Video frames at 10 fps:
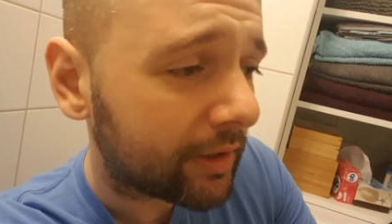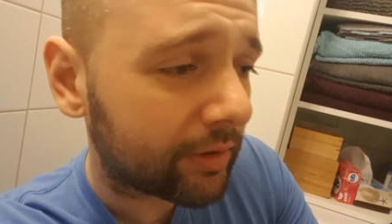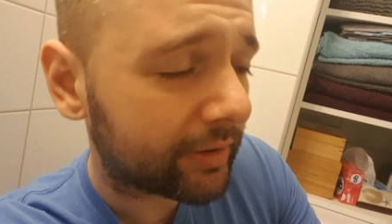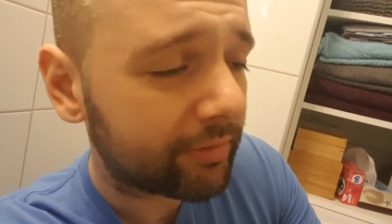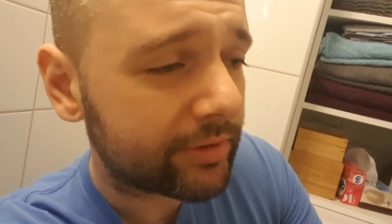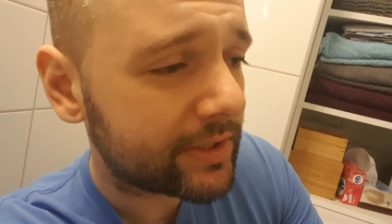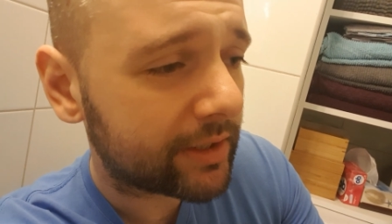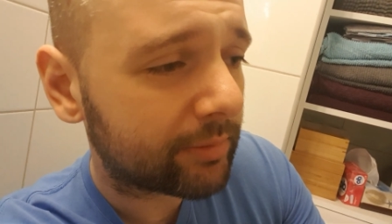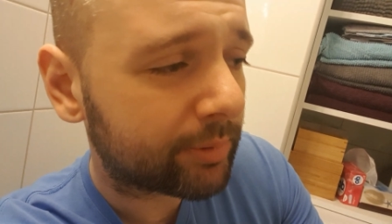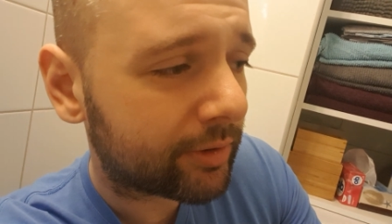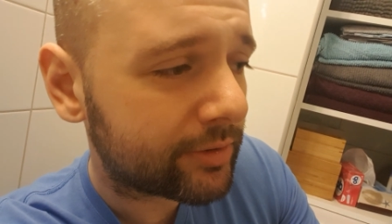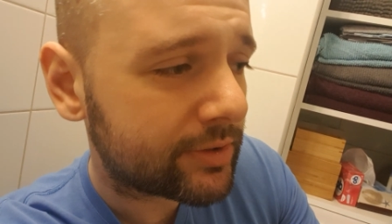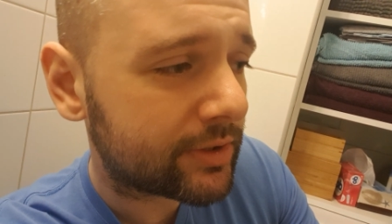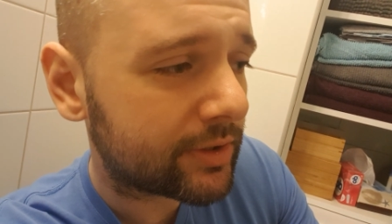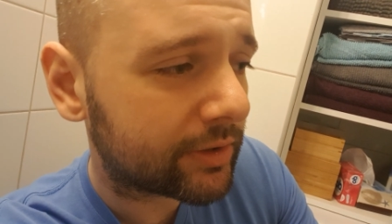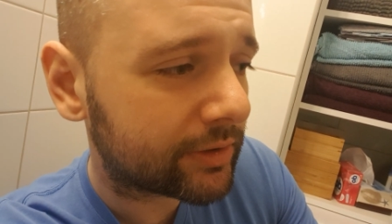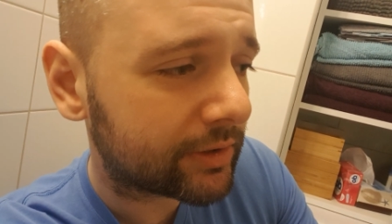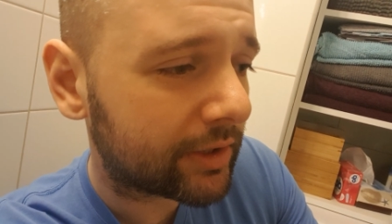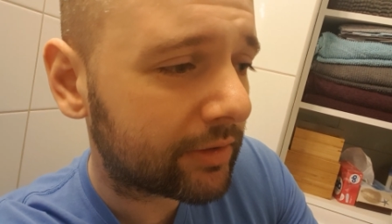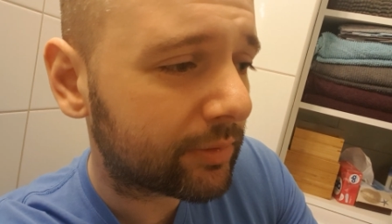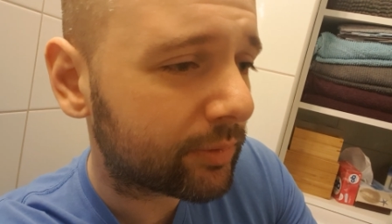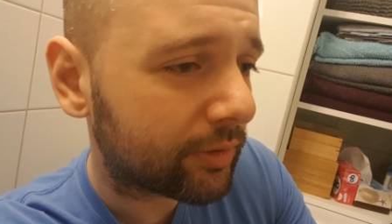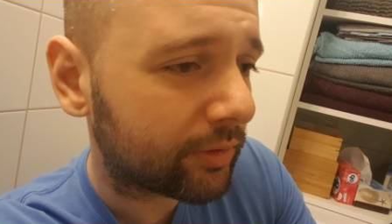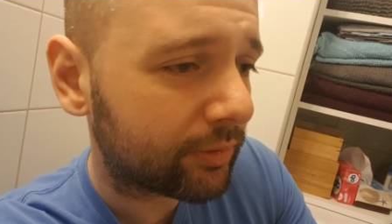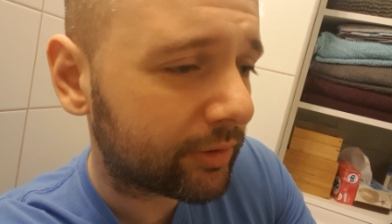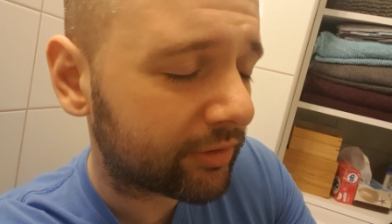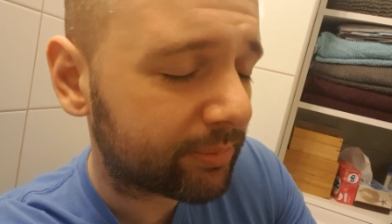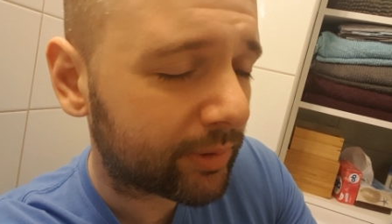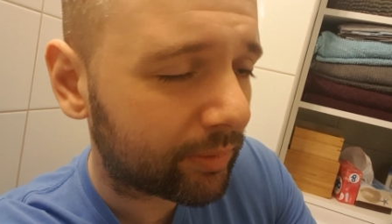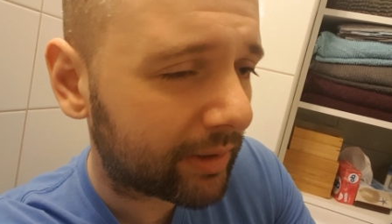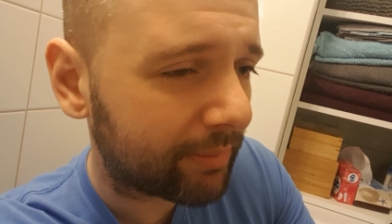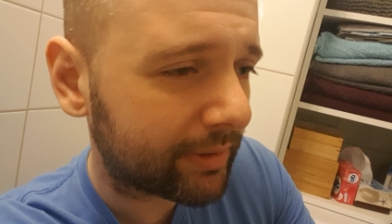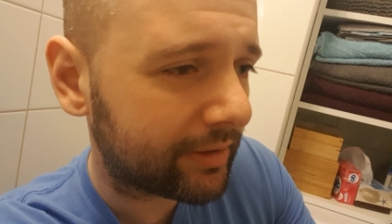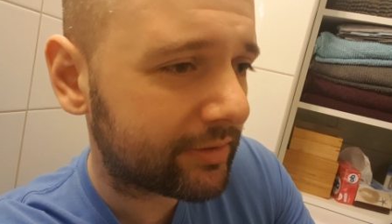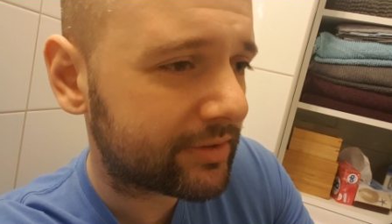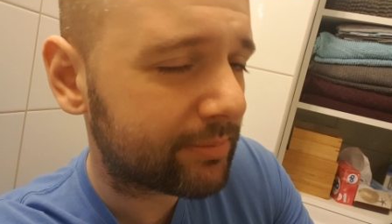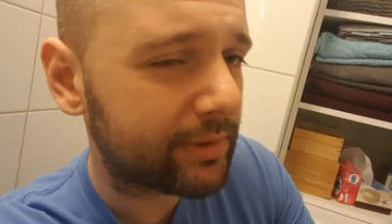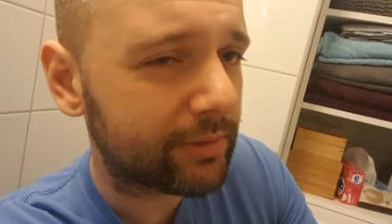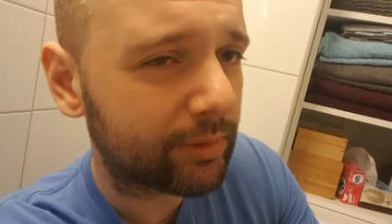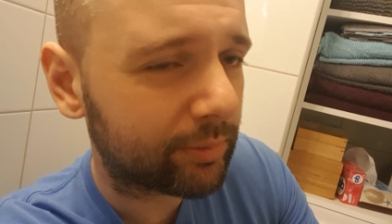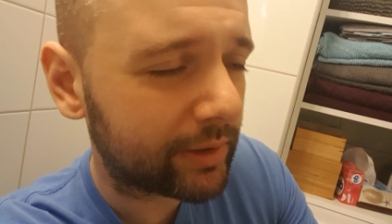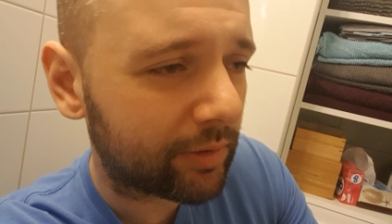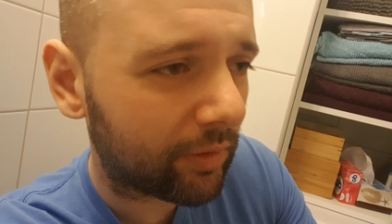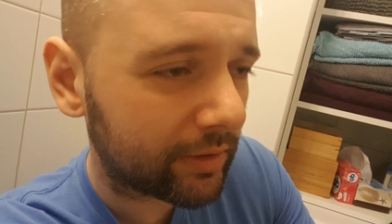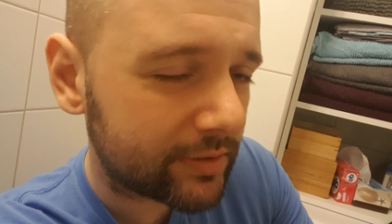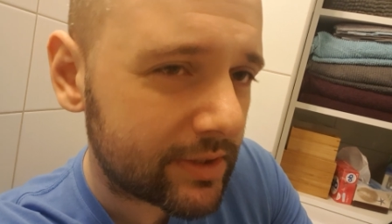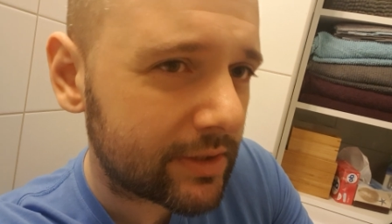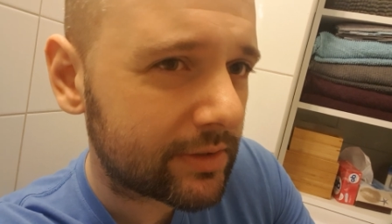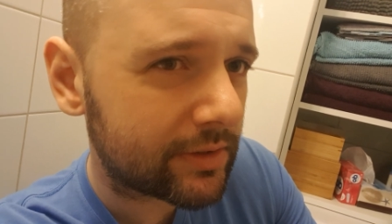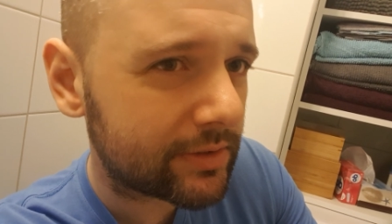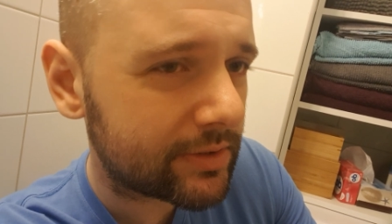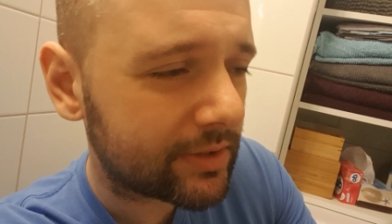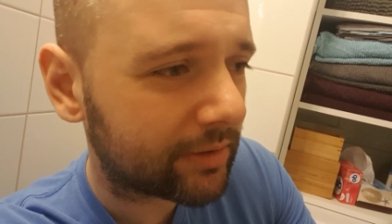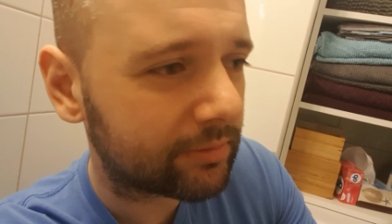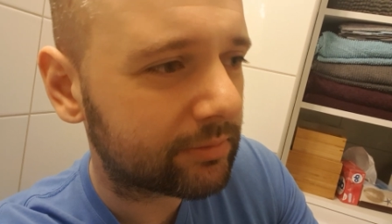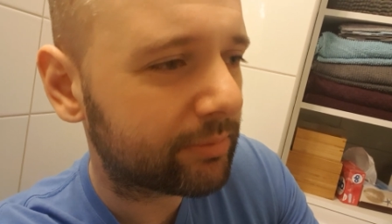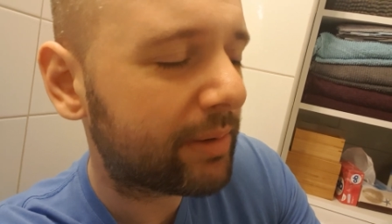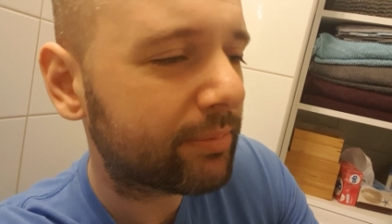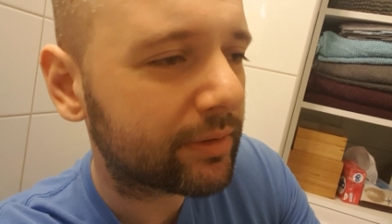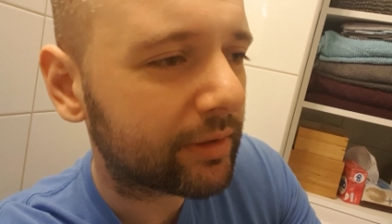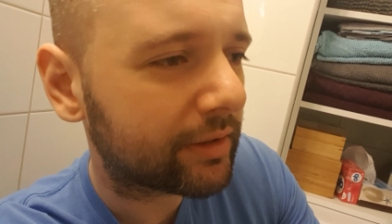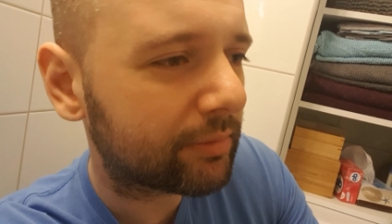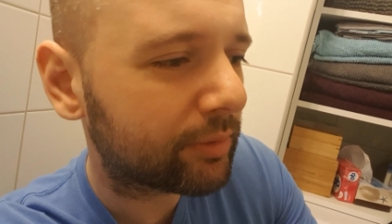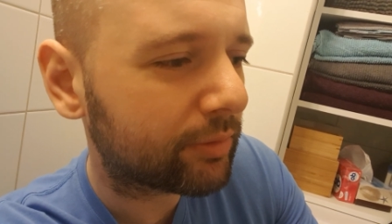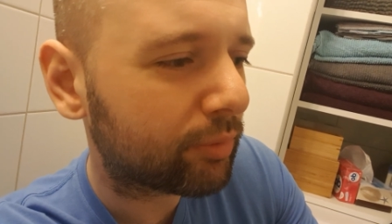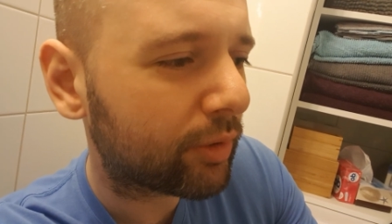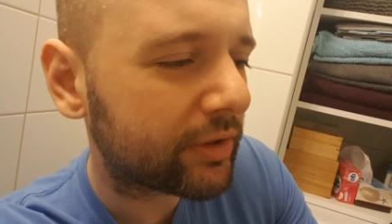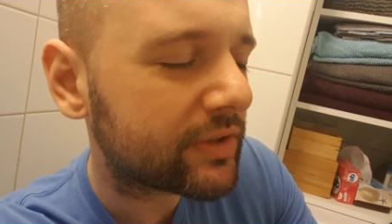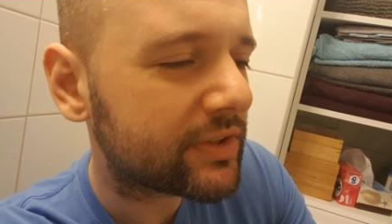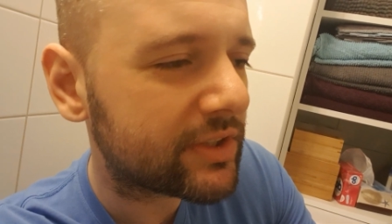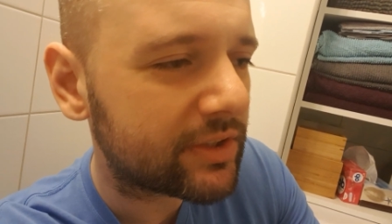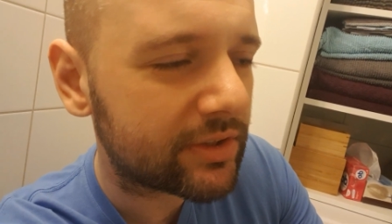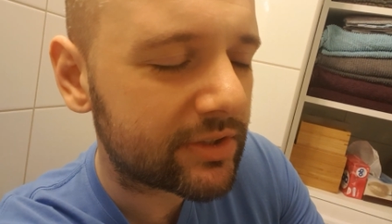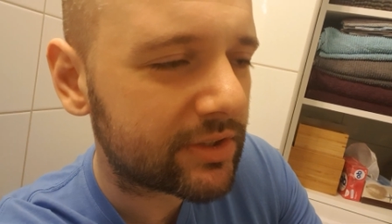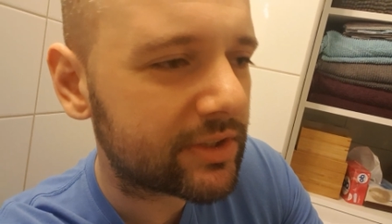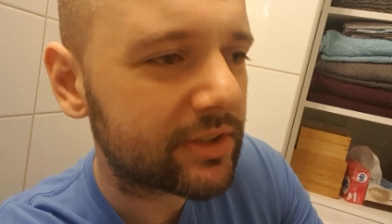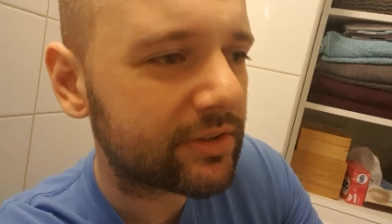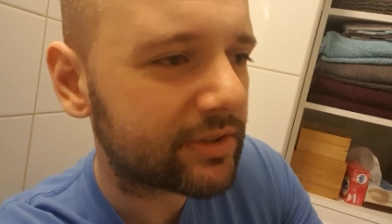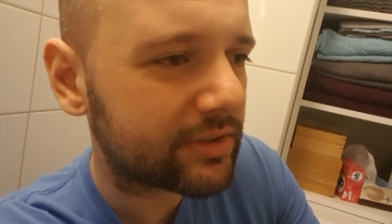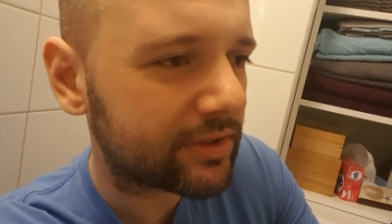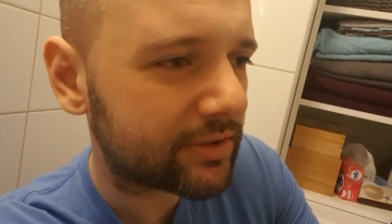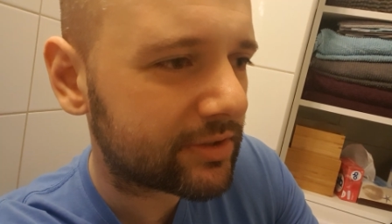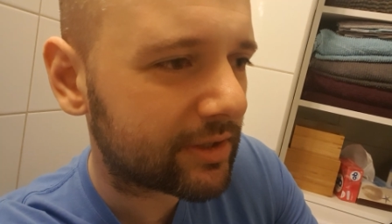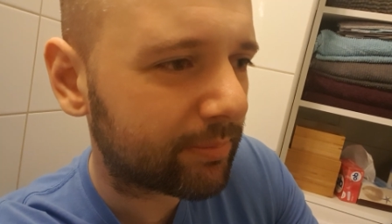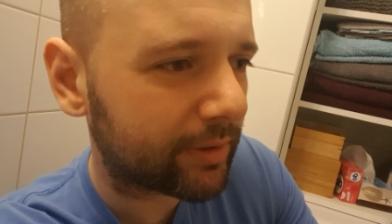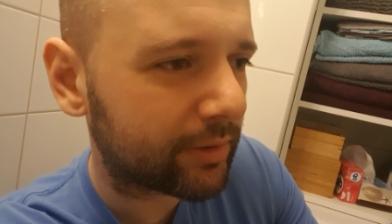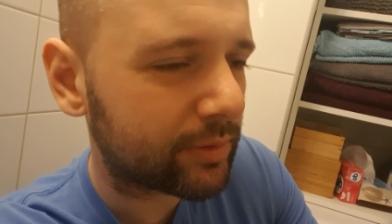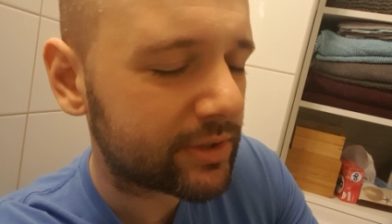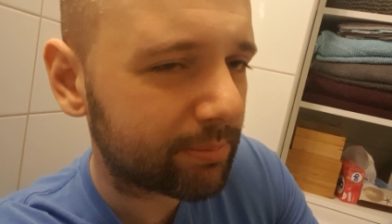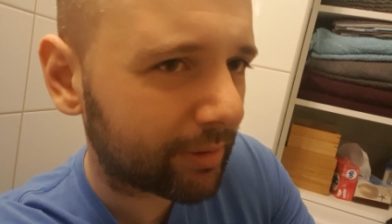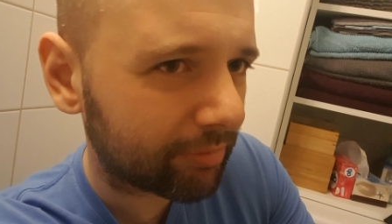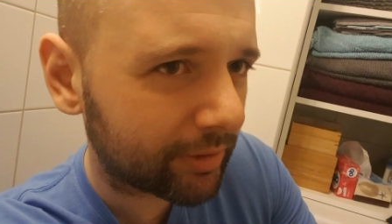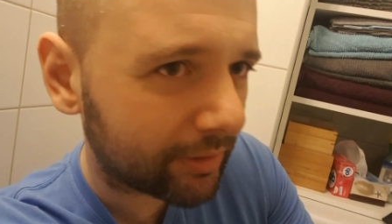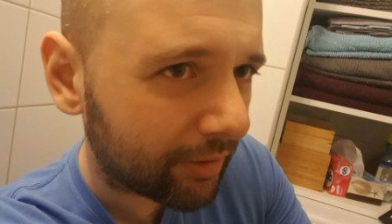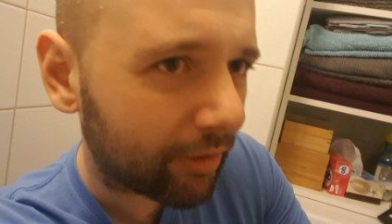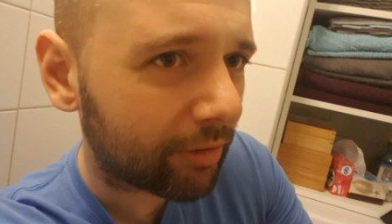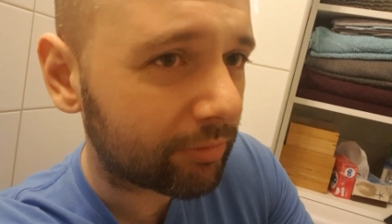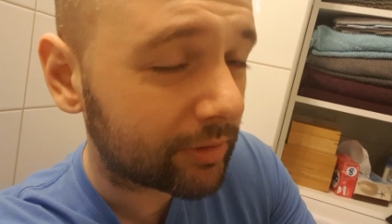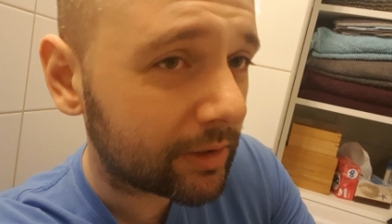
Not every single person in the world who does programming needs to be what we call a genius. And remember, like, what is a genius? A genius is just somebody who is above the curve